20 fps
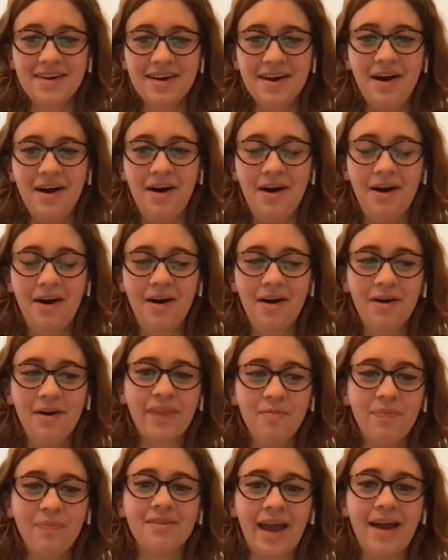
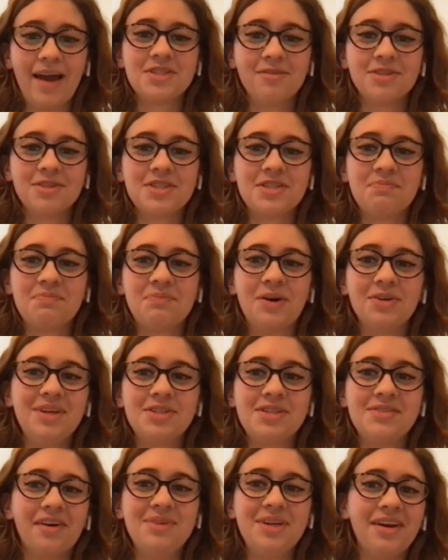I was supposed
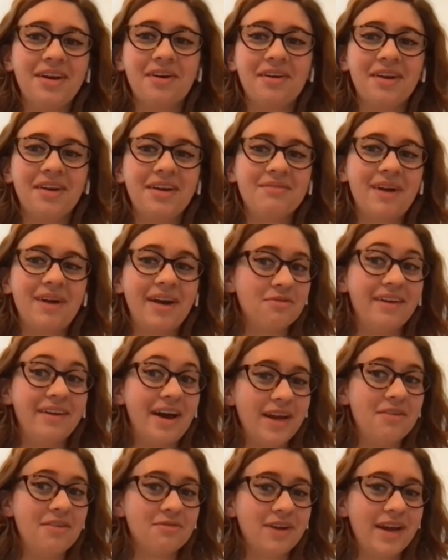to be earning my
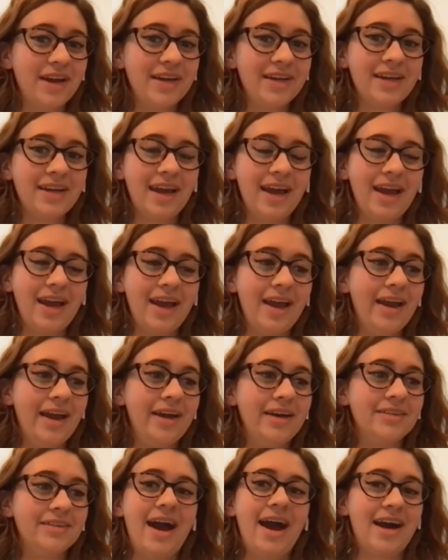life rank,
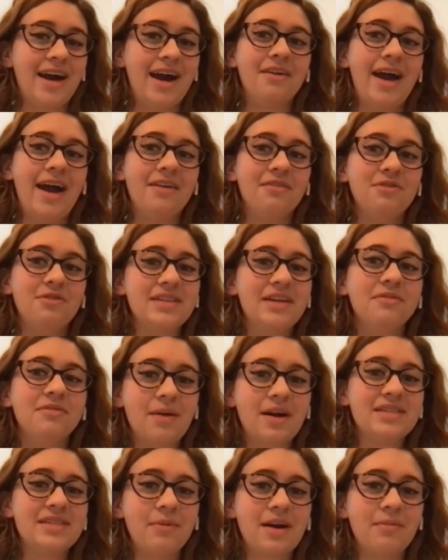and I had a few
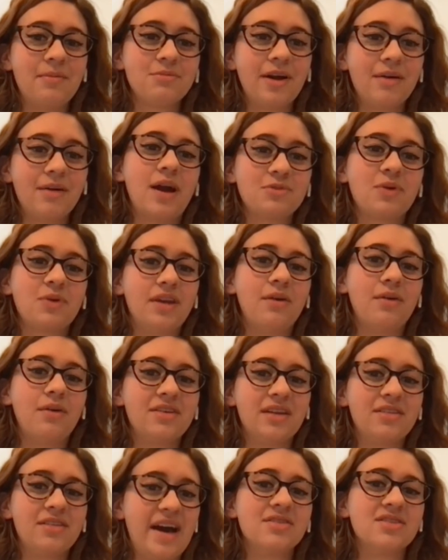events coming up where I would
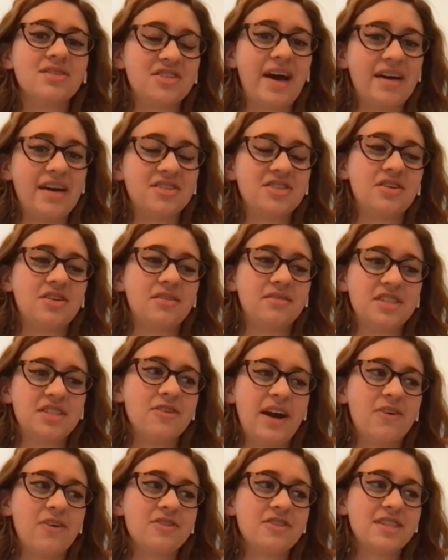get those last service
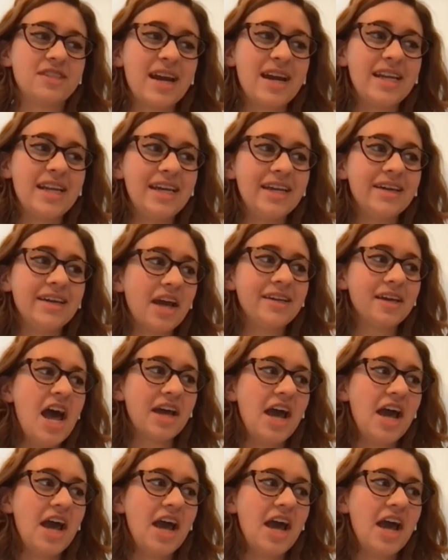hours that I needed.